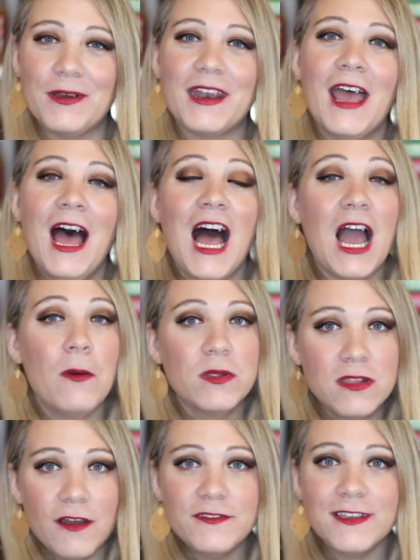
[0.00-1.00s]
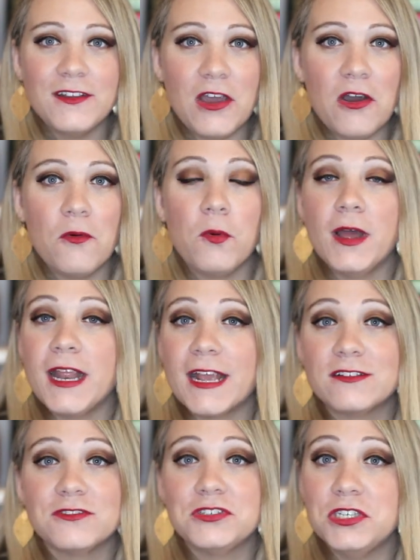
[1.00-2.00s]
but I would love to know what
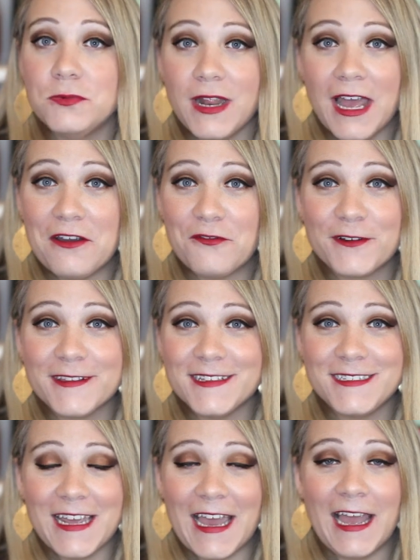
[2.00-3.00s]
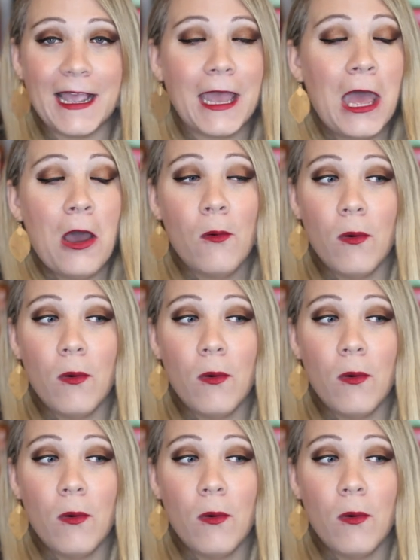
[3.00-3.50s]
answers you would have for this tag.